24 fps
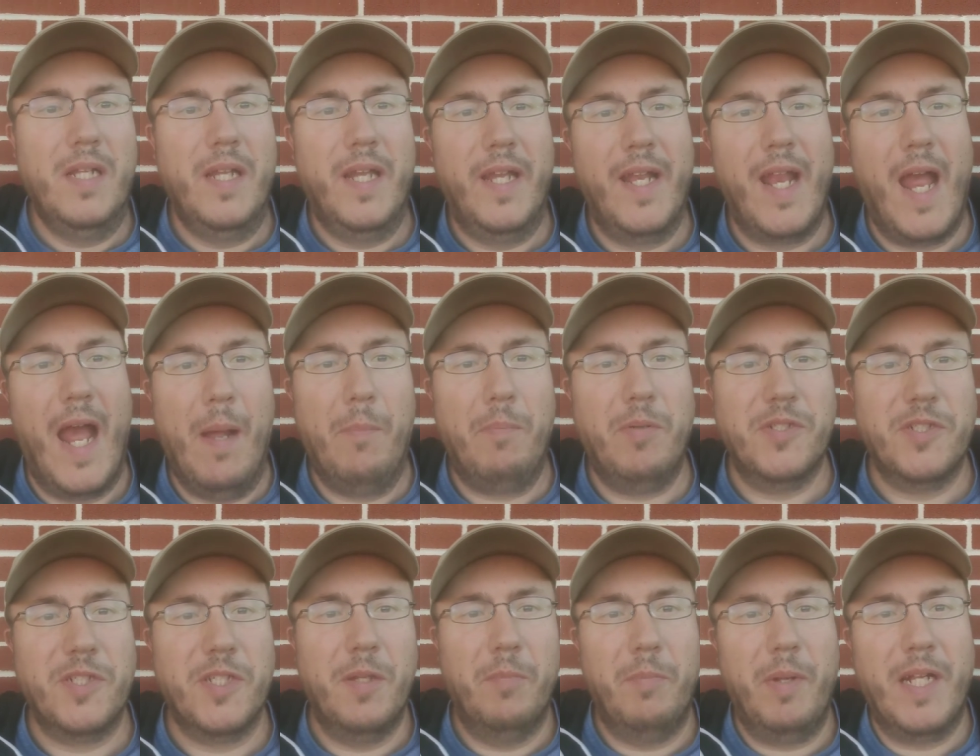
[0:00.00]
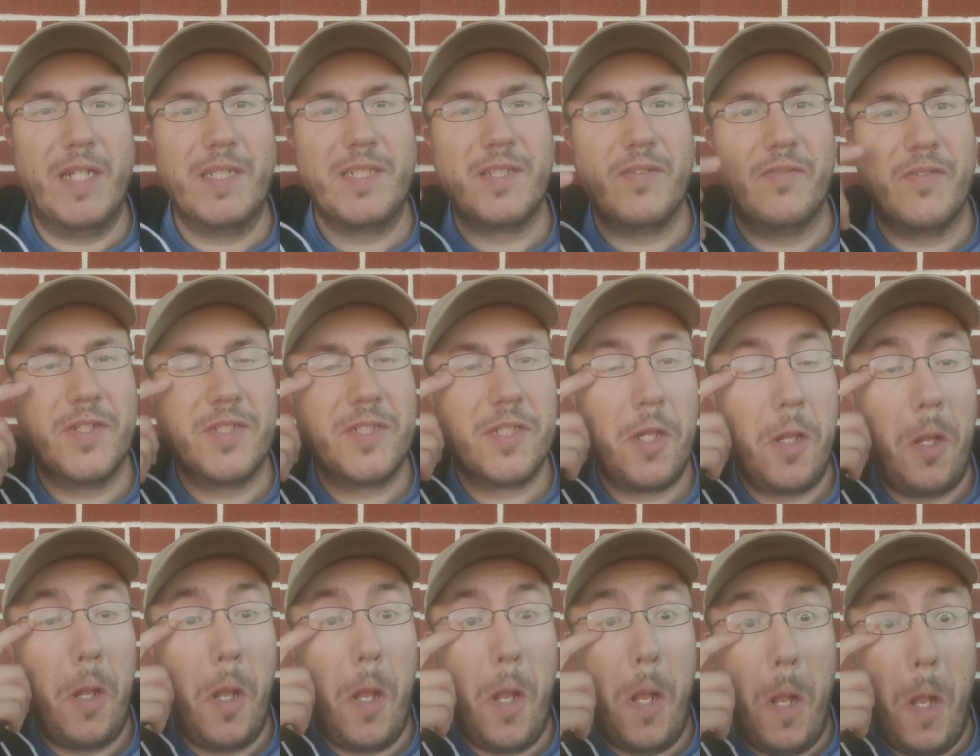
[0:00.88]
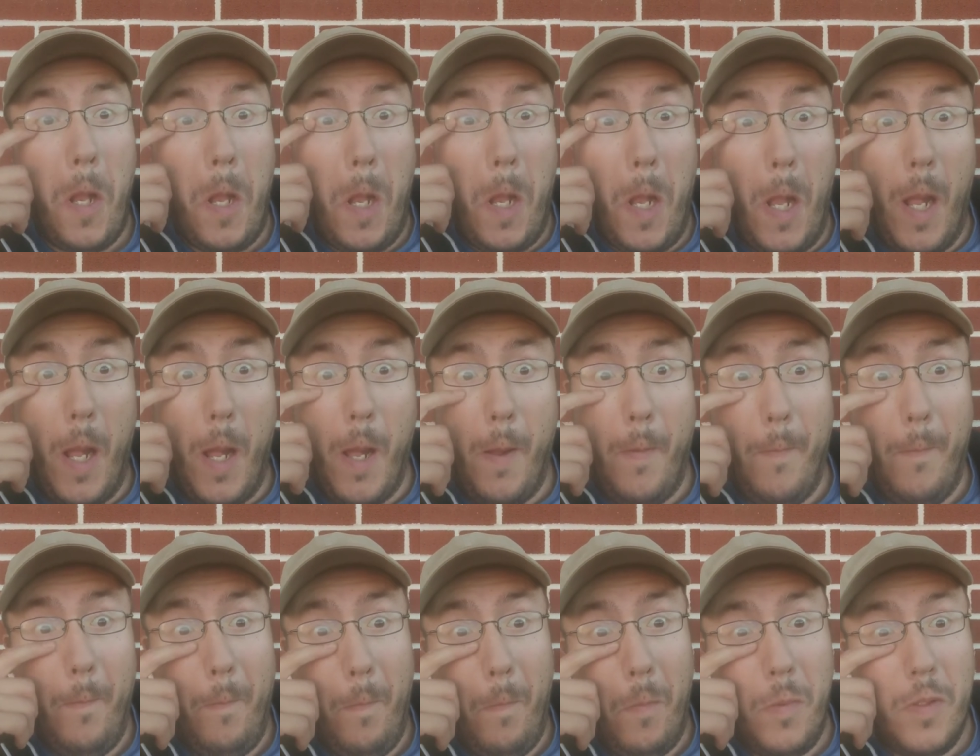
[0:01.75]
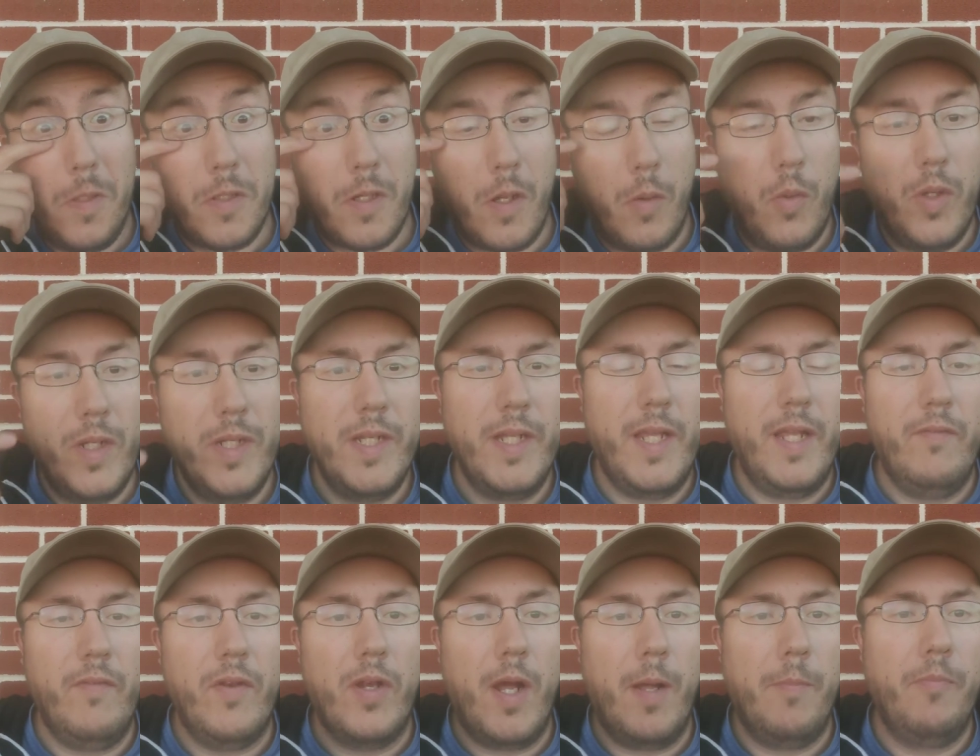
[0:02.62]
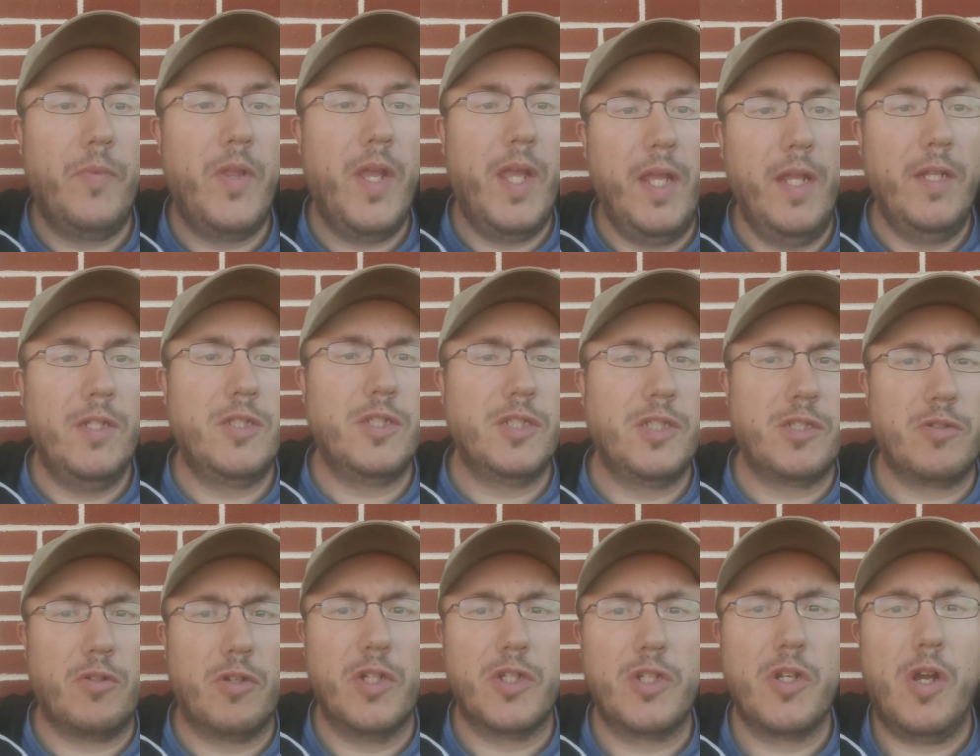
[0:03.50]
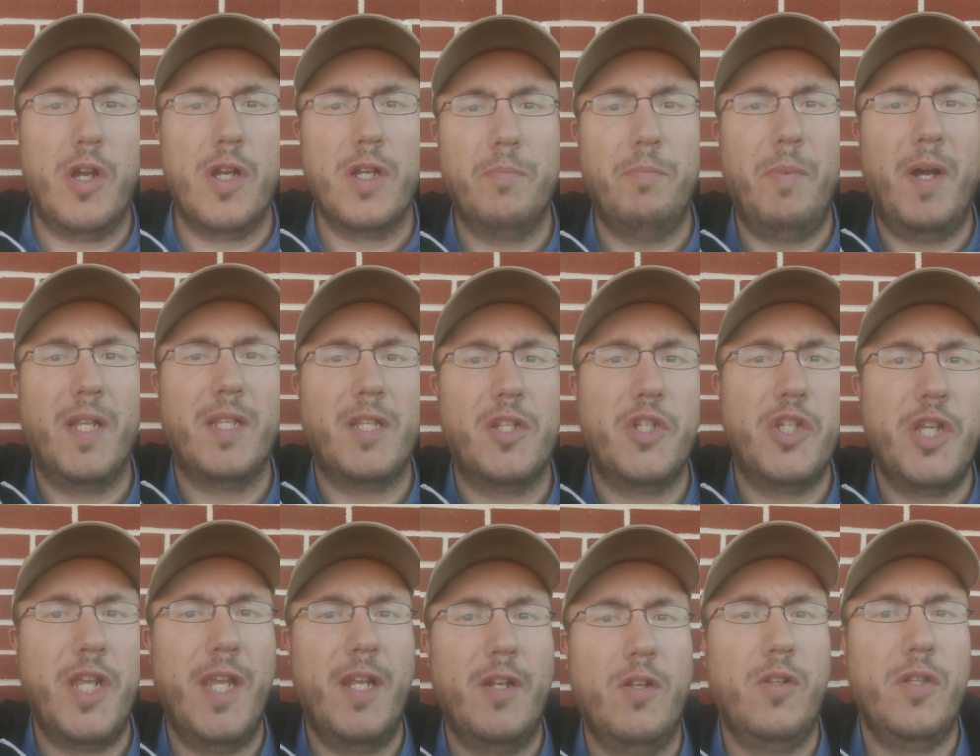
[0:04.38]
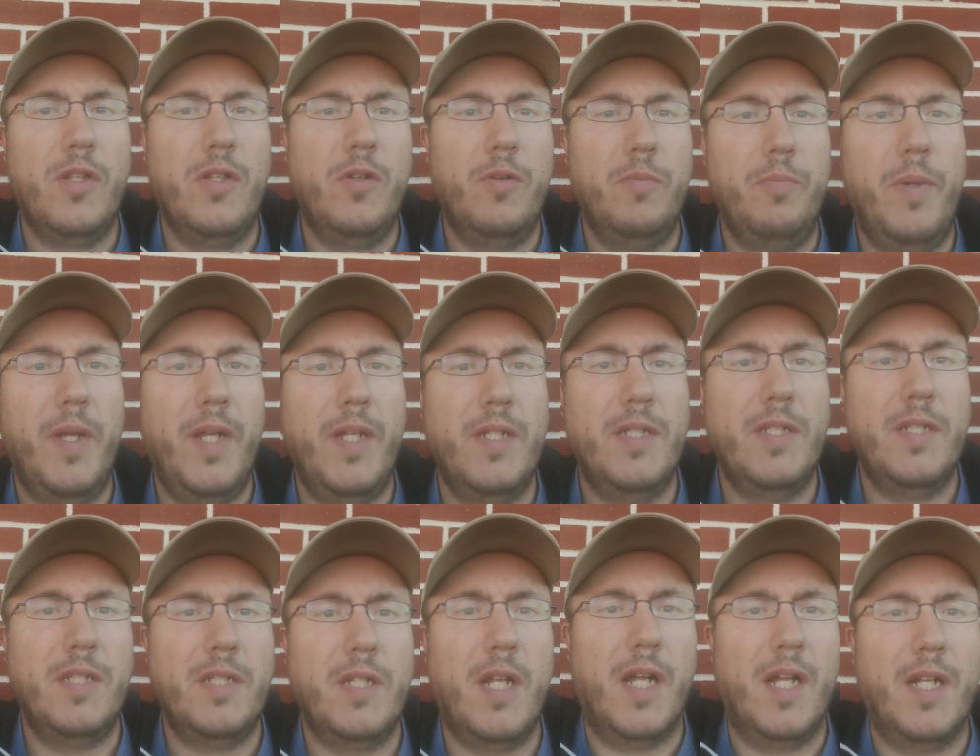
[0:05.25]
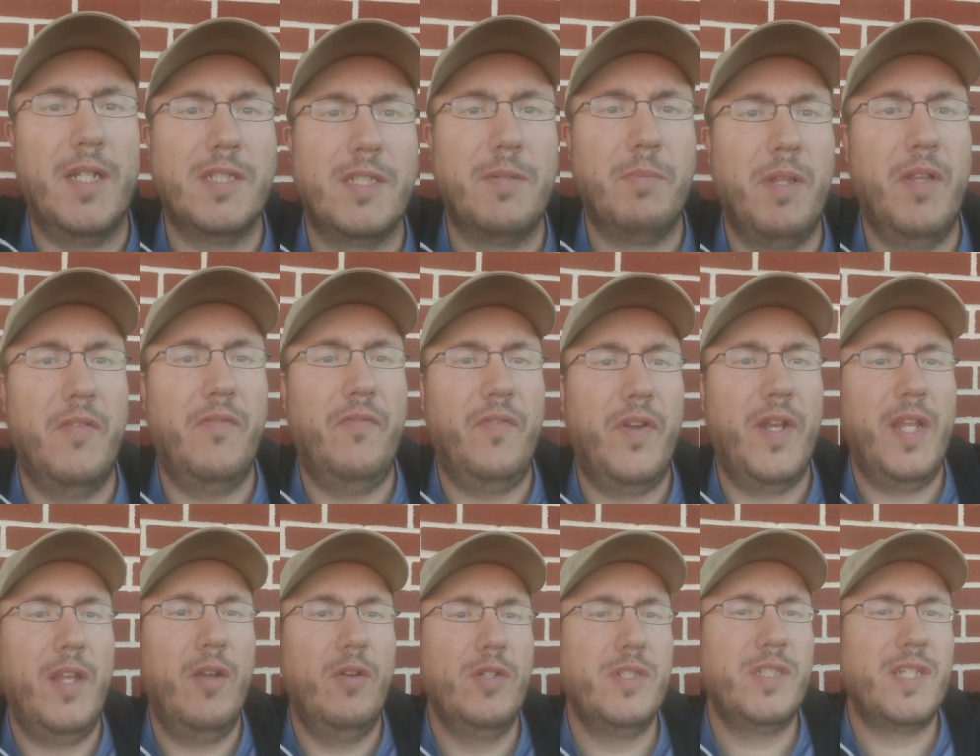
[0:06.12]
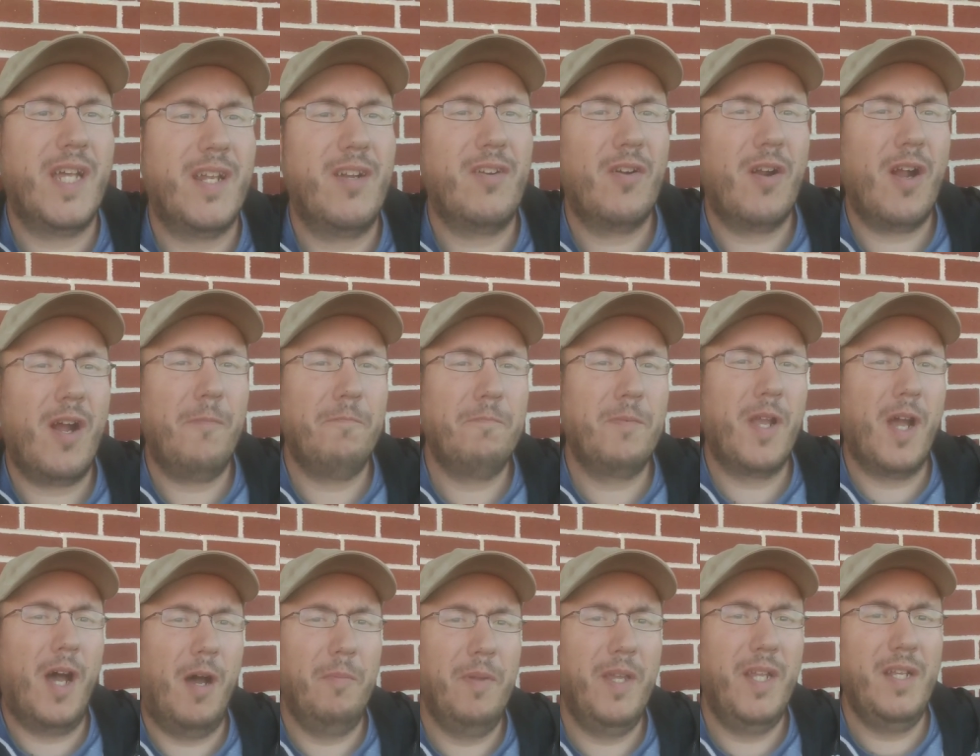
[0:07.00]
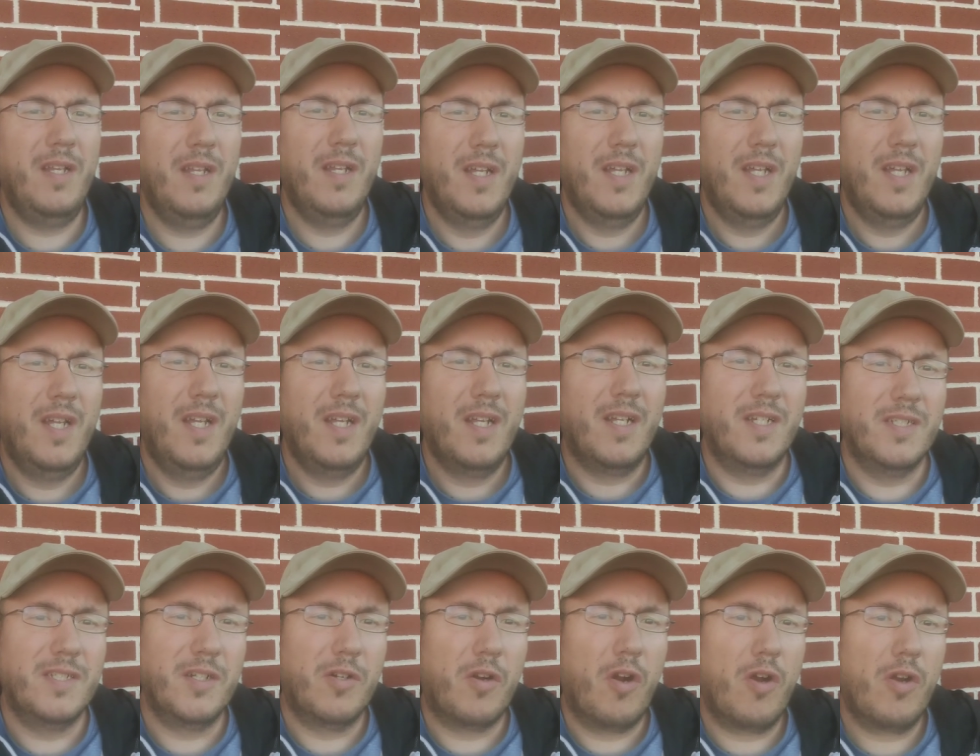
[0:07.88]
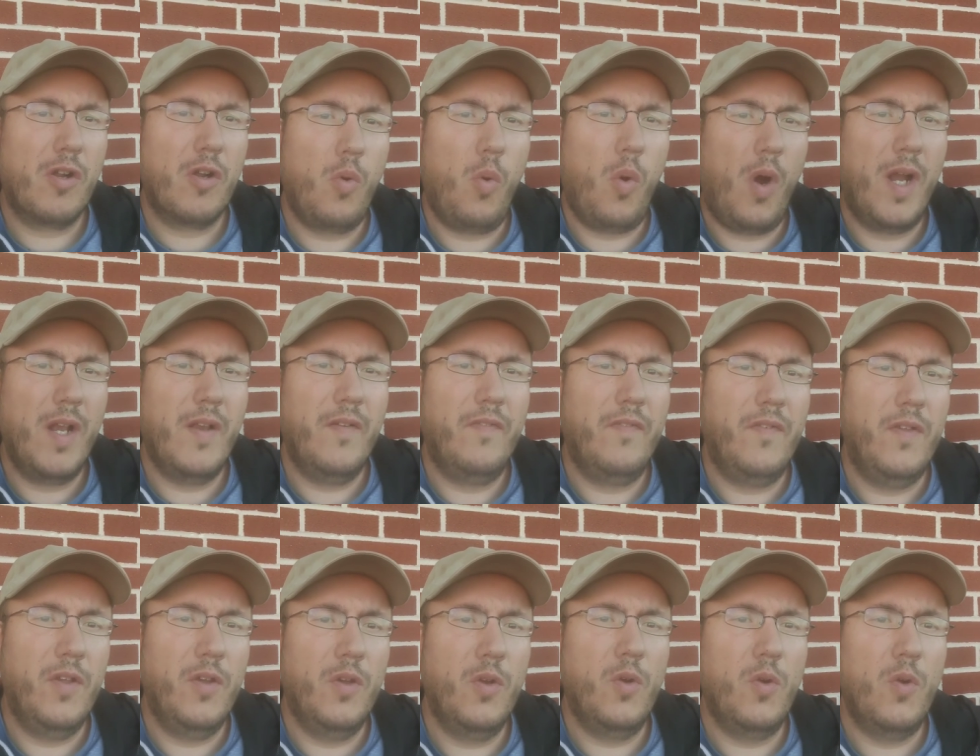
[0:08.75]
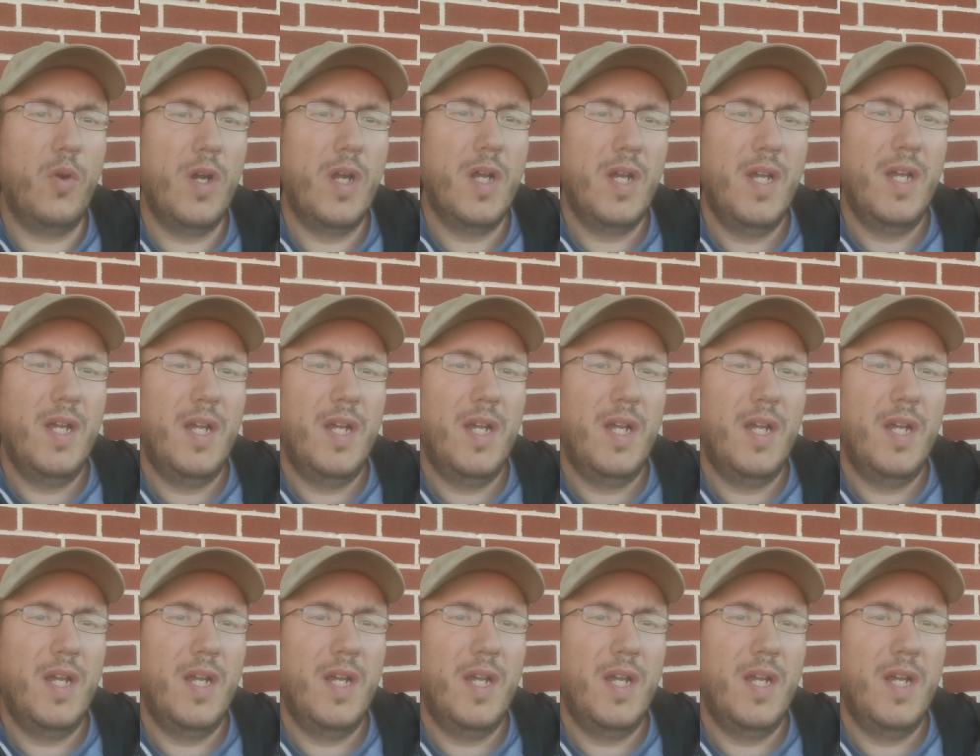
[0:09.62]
It happens to the best of us. Um, so I wanted to give an update, just sort of talk about the channel a little bit, uh, some of the videos that are upcoming, because there are quite a few.